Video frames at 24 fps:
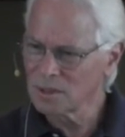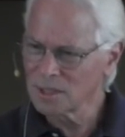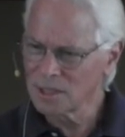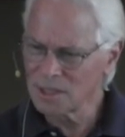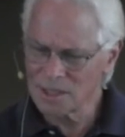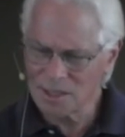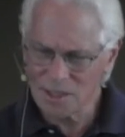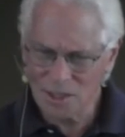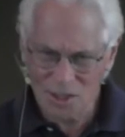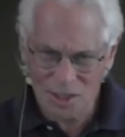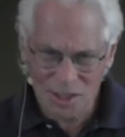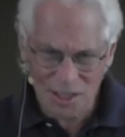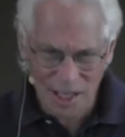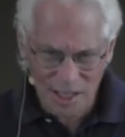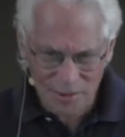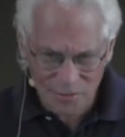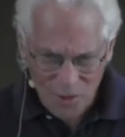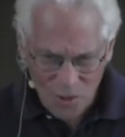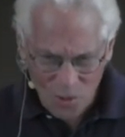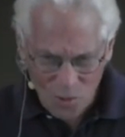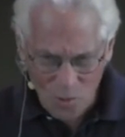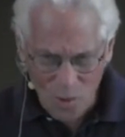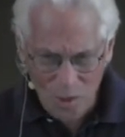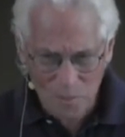In this
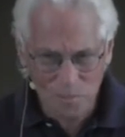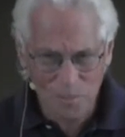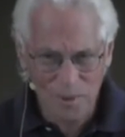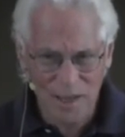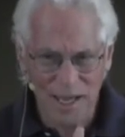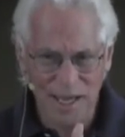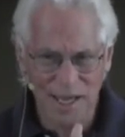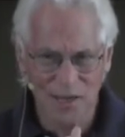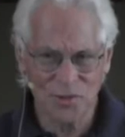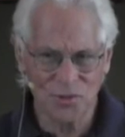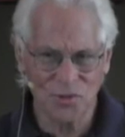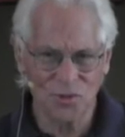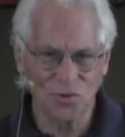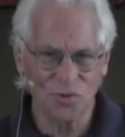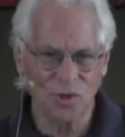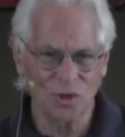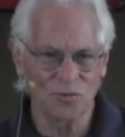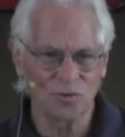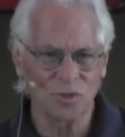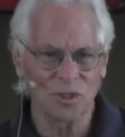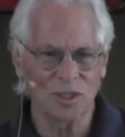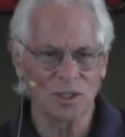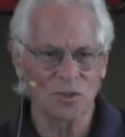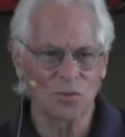life, what path do I
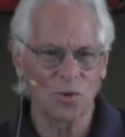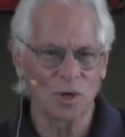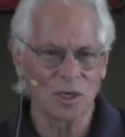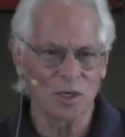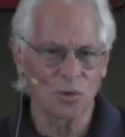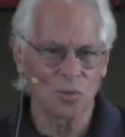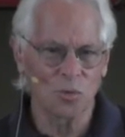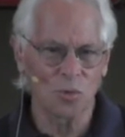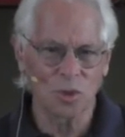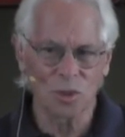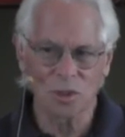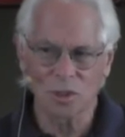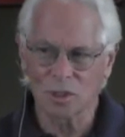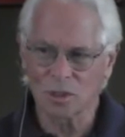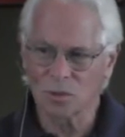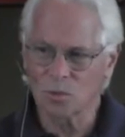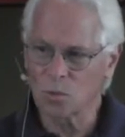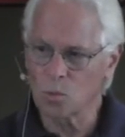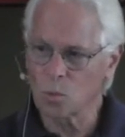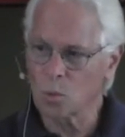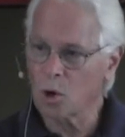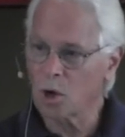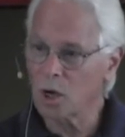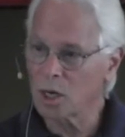really want to
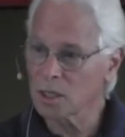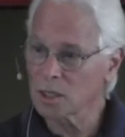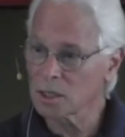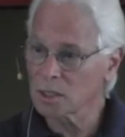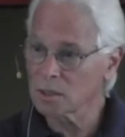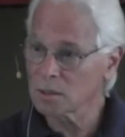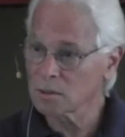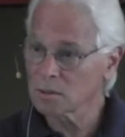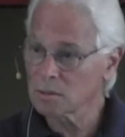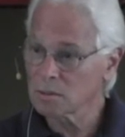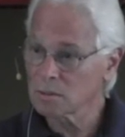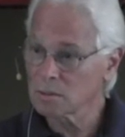walk?